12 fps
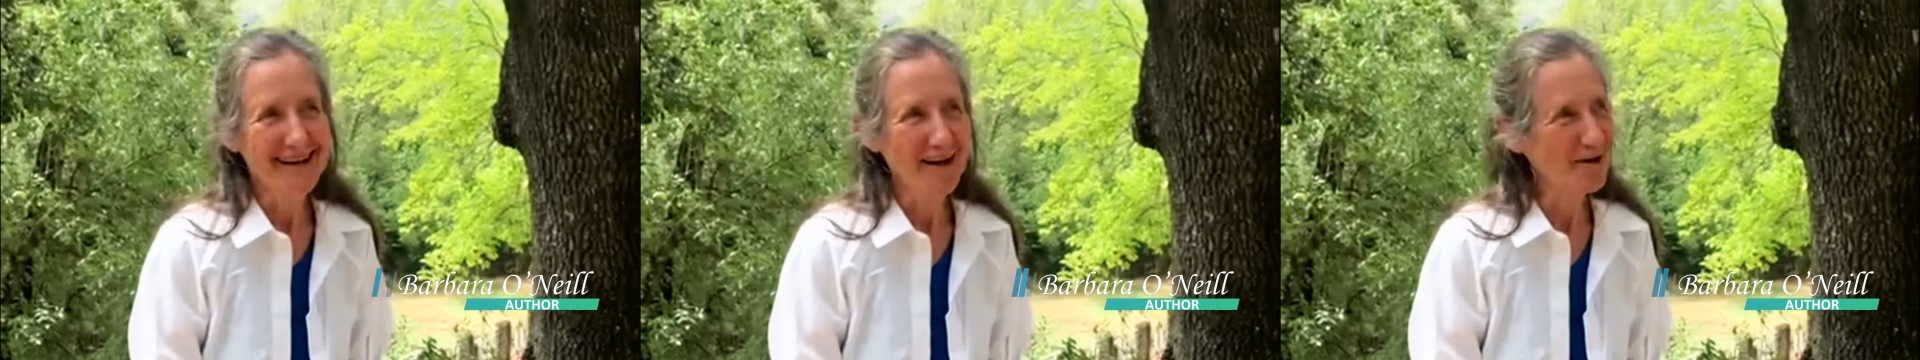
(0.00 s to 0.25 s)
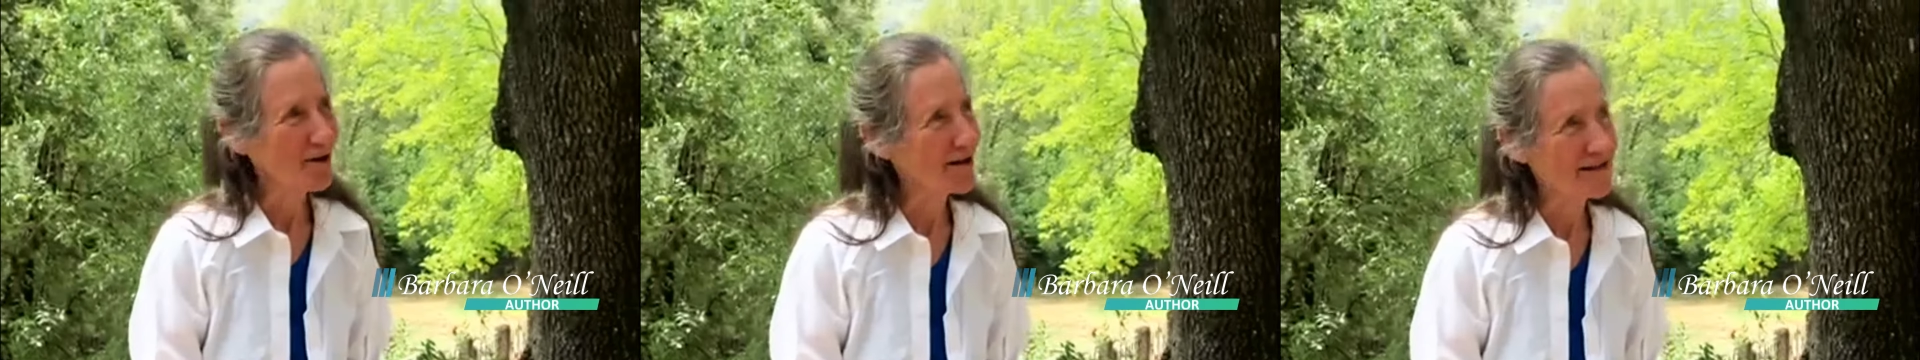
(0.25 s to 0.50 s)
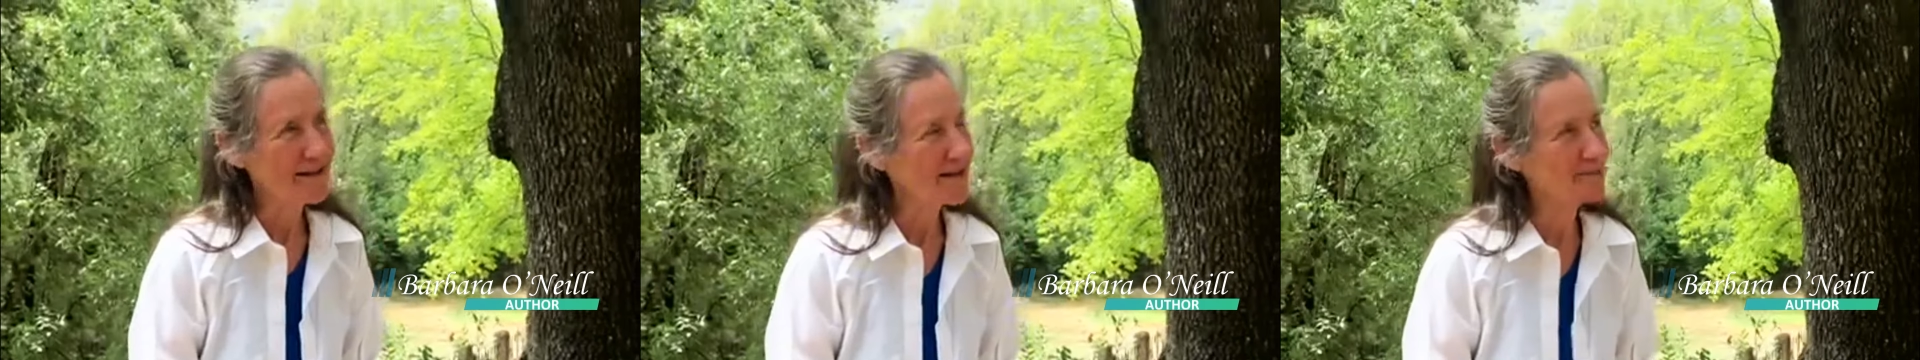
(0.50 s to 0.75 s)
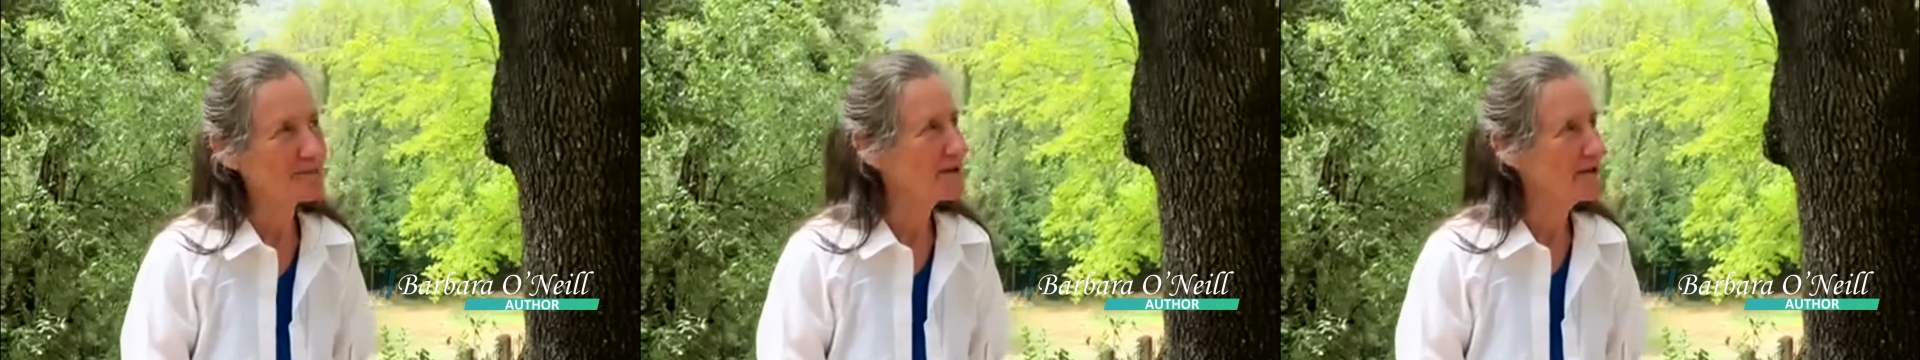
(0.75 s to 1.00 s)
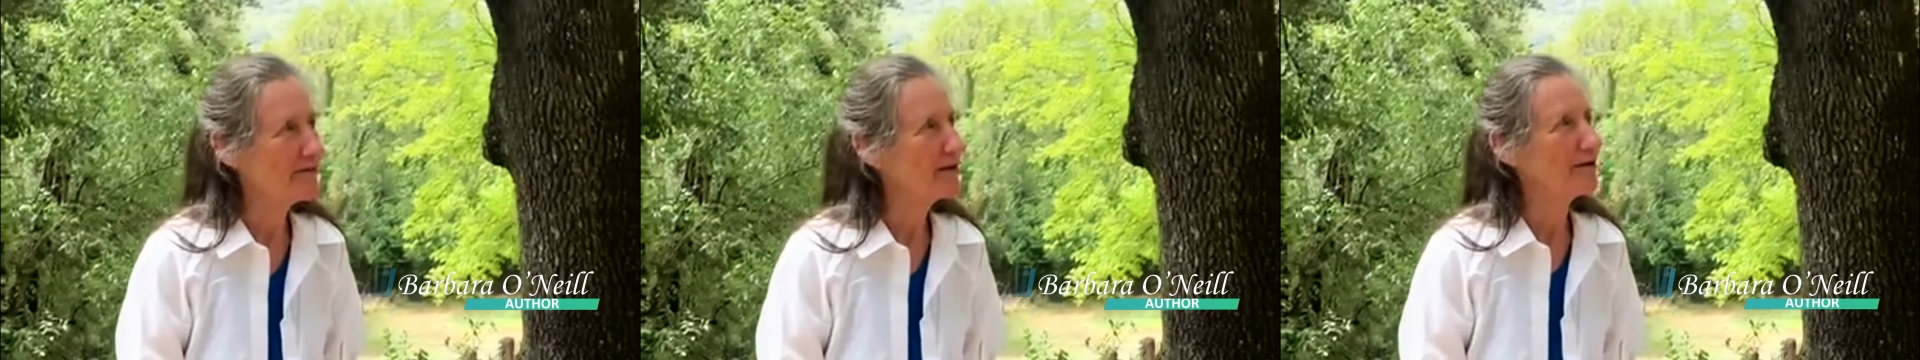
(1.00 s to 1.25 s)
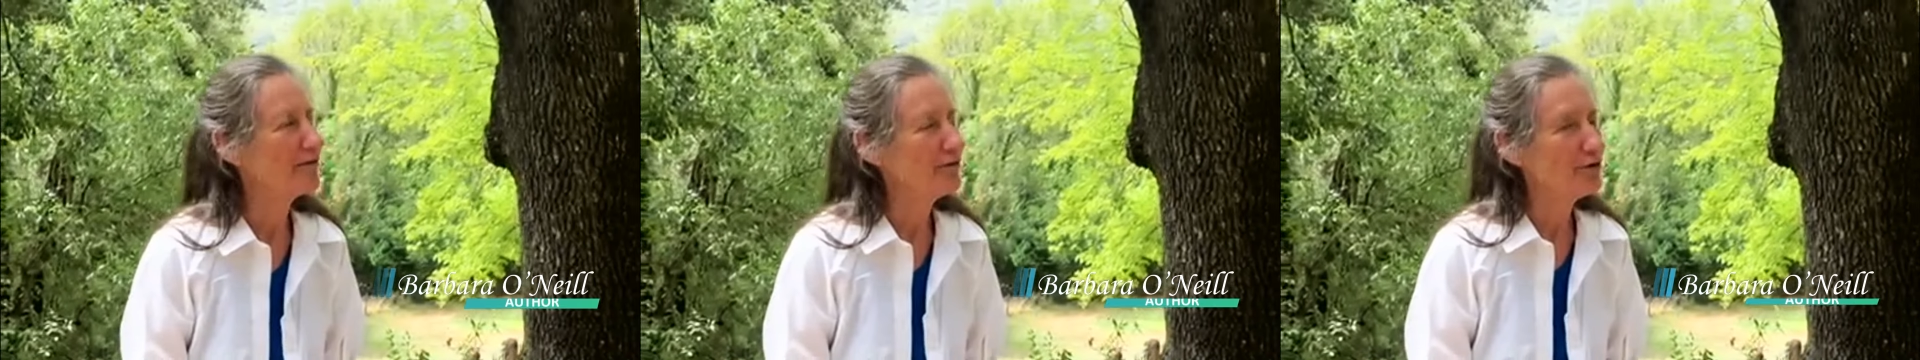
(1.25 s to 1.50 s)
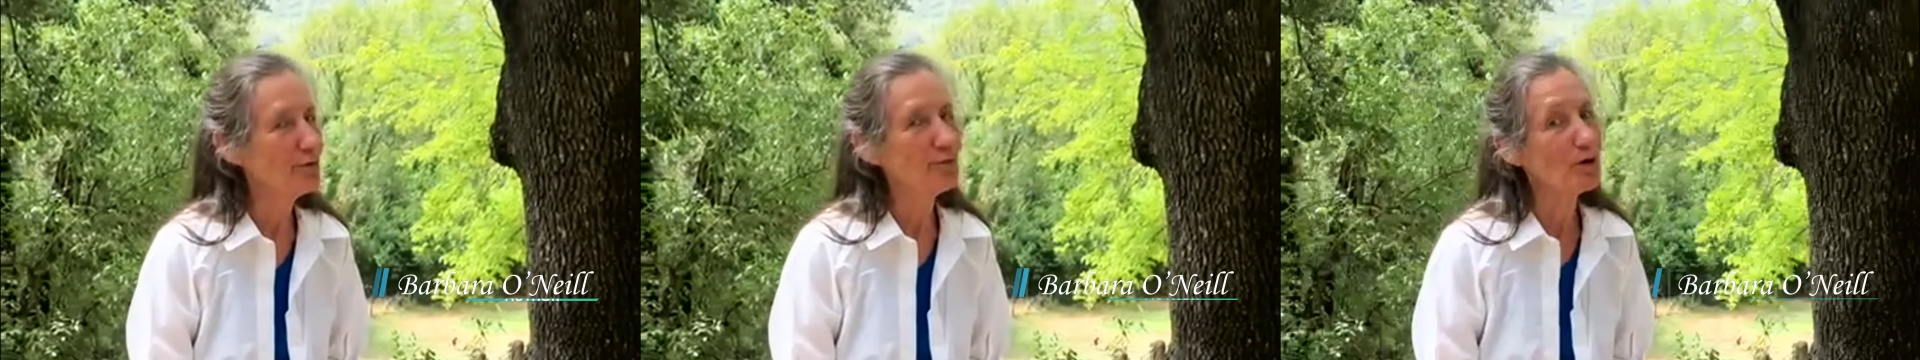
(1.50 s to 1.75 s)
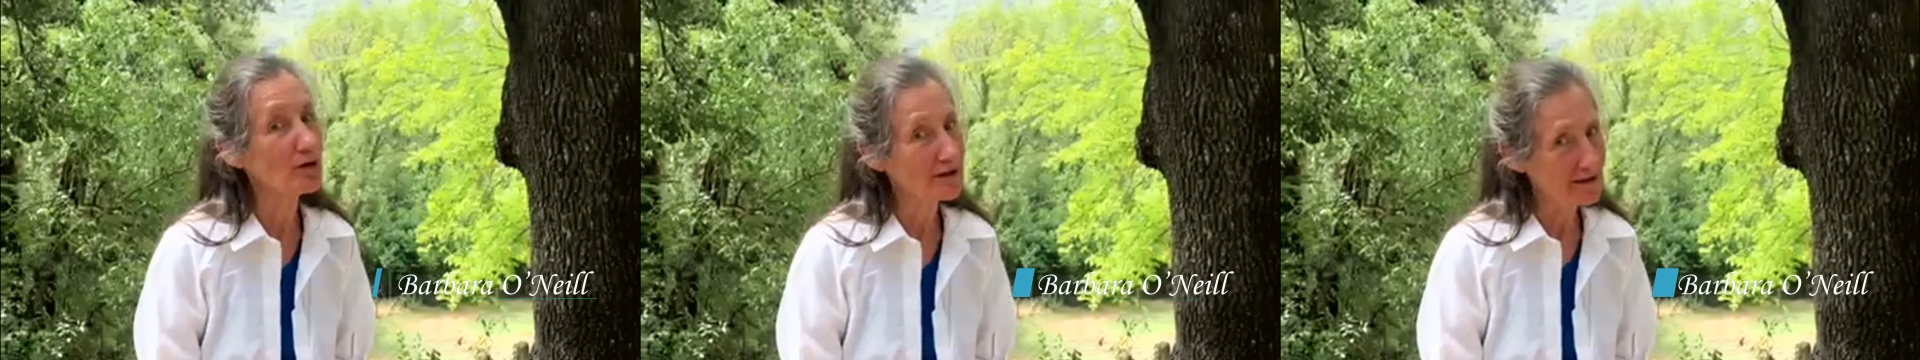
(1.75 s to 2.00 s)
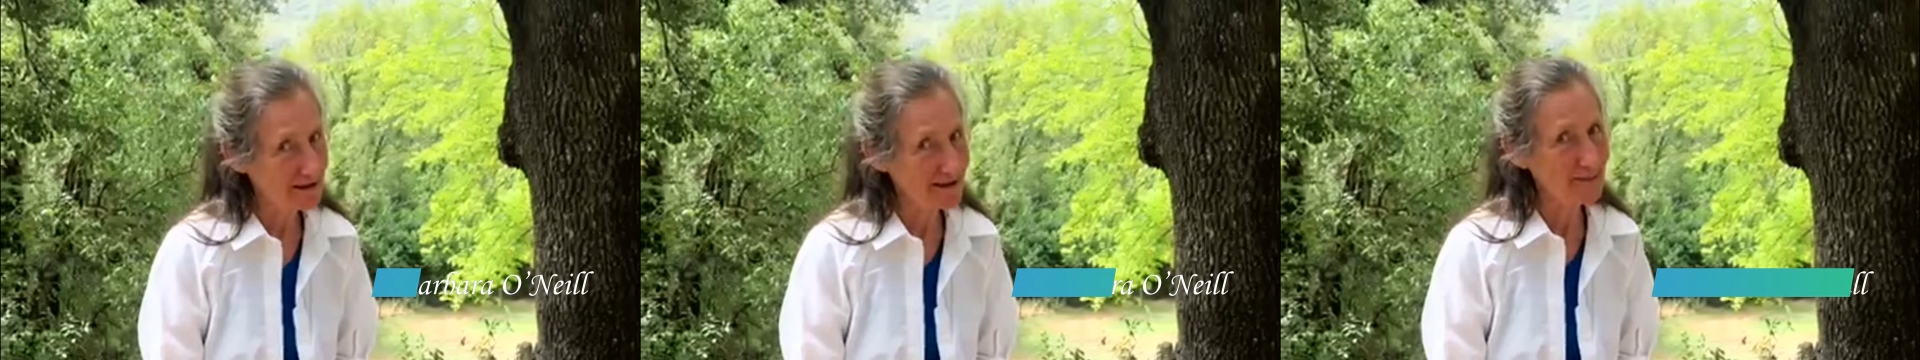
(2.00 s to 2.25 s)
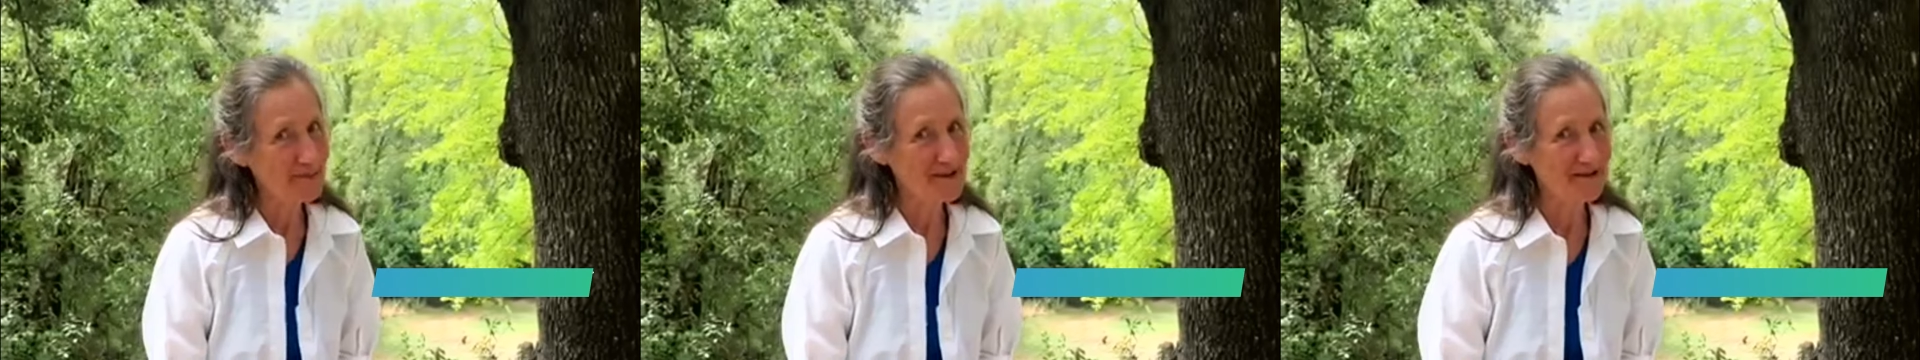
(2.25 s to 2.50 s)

I've got to keep giving a few more little clips